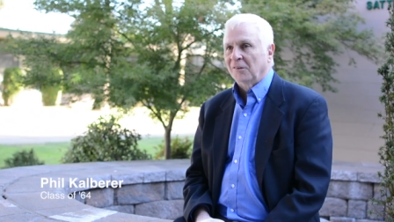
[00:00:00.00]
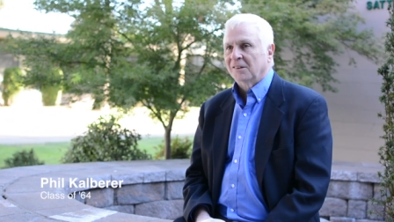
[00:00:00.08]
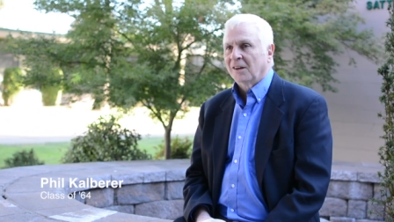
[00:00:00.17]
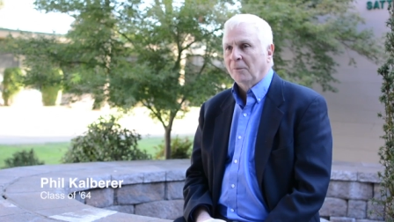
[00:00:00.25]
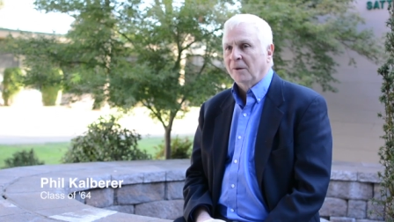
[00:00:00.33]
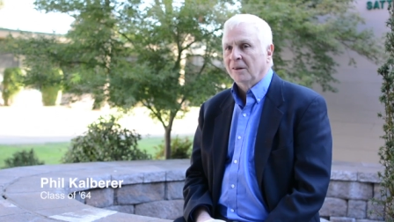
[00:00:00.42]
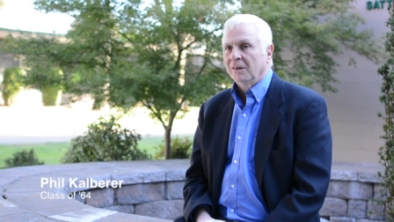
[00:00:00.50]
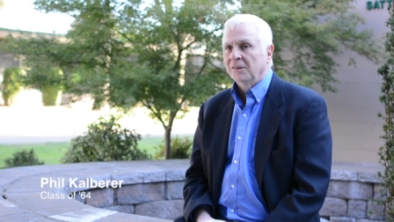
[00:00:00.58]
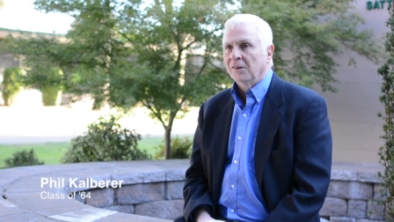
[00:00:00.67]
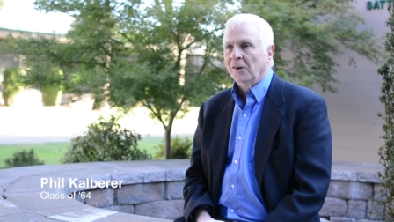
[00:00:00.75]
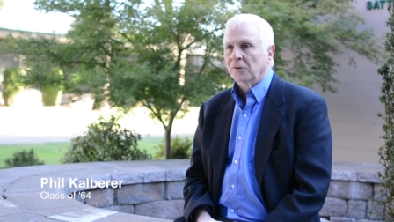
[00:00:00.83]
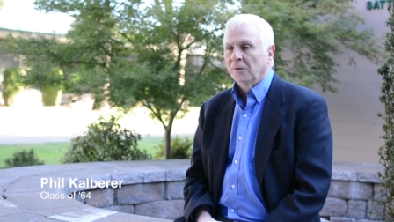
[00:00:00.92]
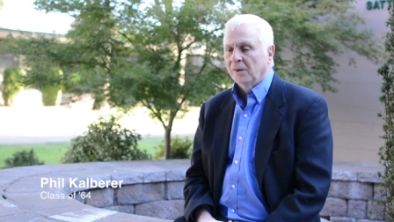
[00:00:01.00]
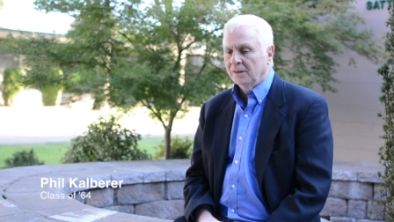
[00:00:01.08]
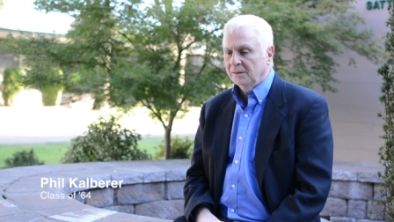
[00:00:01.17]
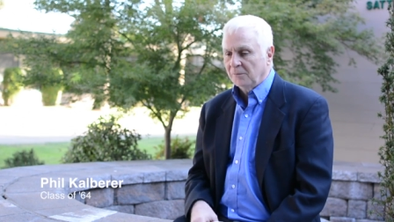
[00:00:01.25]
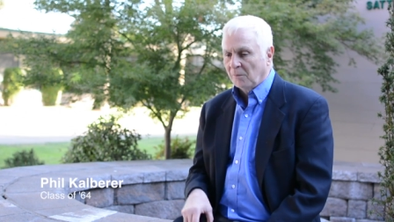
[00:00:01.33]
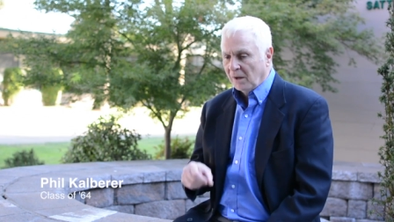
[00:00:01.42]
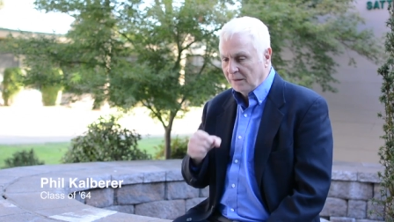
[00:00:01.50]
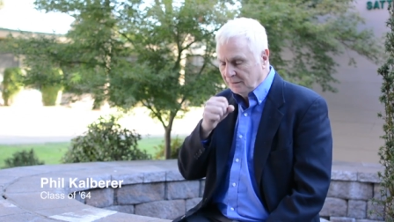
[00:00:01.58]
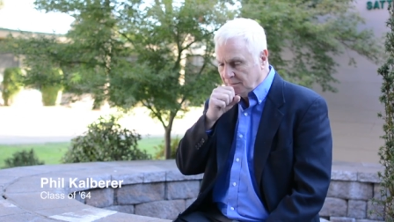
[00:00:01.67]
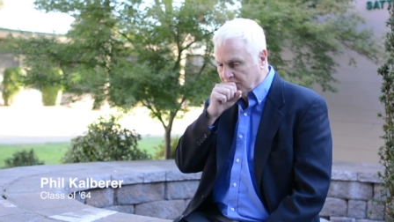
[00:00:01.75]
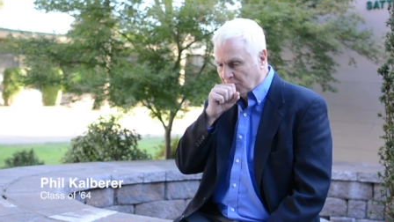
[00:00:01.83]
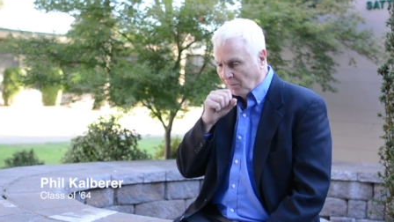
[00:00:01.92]
was coming to Jesuit.
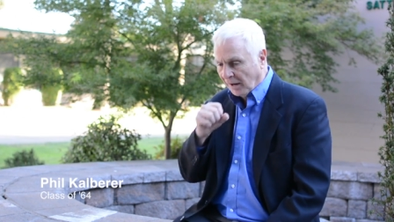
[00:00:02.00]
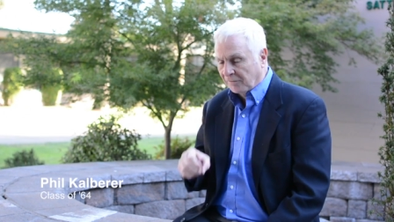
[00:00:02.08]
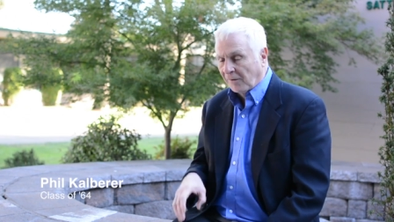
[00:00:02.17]
My